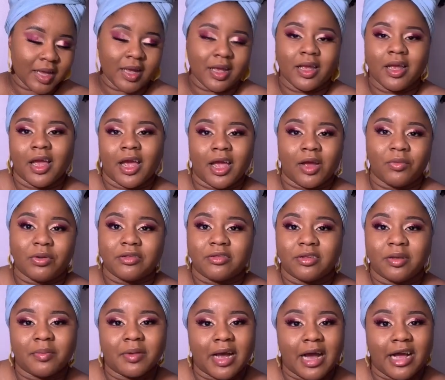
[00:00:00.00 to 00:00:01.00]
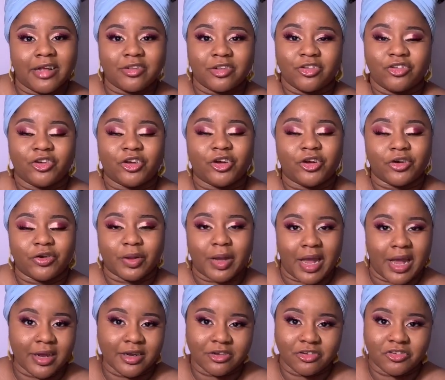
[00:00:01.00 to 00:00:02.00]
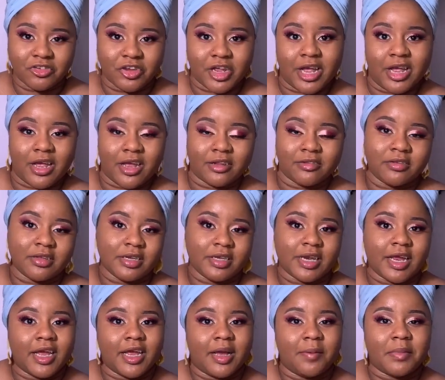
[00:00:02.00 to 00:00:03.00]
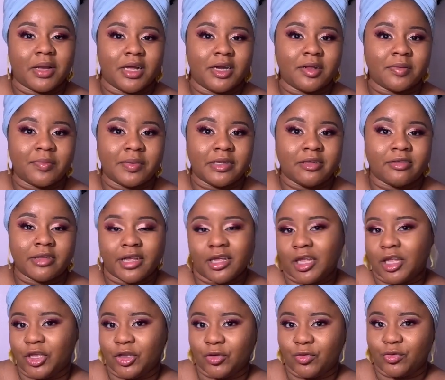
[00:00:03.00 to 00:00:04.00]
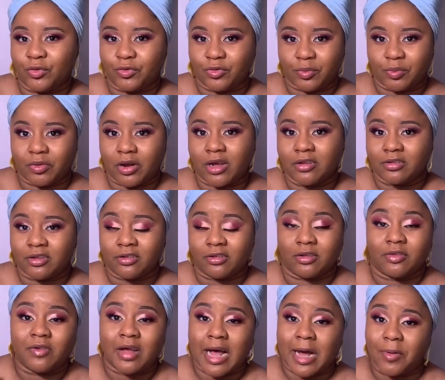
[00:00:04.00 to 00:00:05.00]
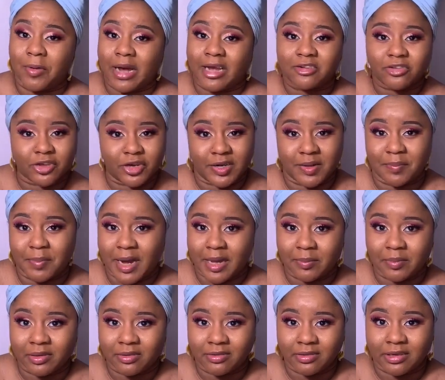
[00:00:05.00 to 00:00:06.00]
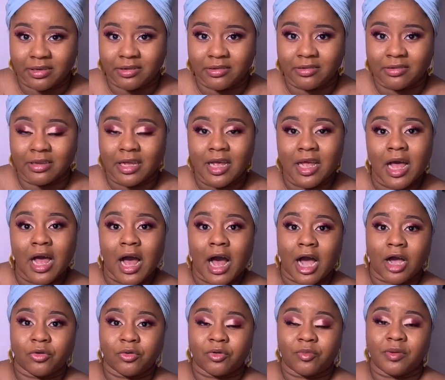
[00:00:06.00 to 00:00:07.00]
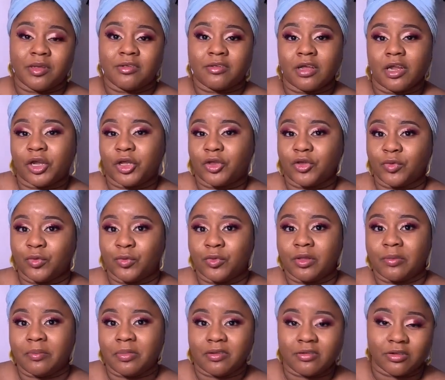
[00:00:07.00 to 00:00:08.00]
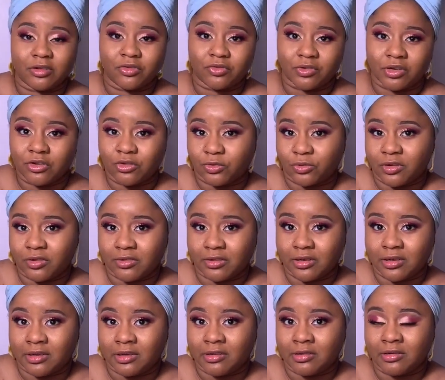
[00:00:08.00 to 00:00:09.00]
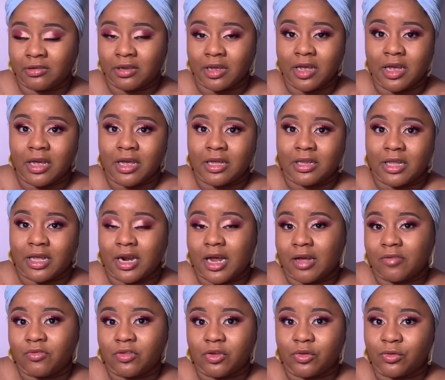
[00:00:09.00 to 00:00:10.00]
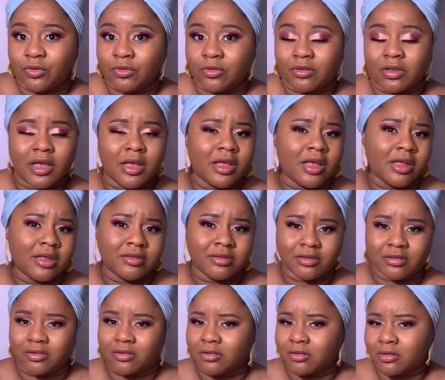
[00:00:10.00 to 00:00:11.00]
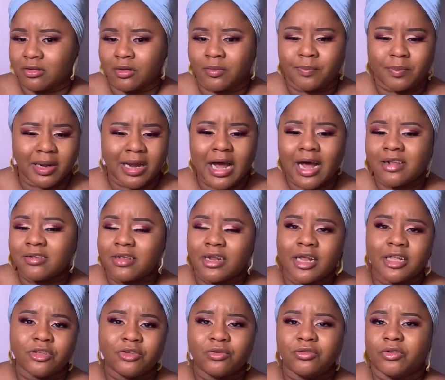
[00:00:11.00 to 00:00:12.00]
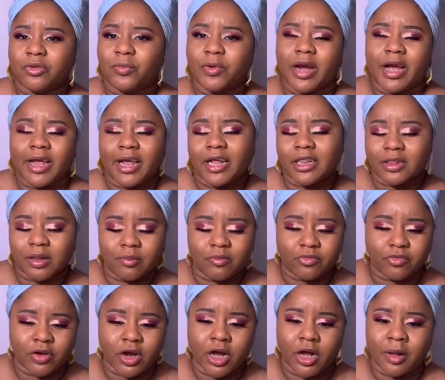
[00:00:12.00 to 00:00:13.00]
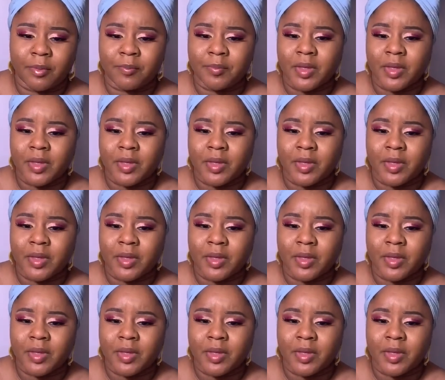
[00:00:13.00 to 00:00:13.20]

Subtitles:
Hey, what's up guys? It's your girl Candace J, and today I'm going to be taking you through the process of how I started my business. I will be telling you the business resources that I've used, the supplies that I use and where I get them from,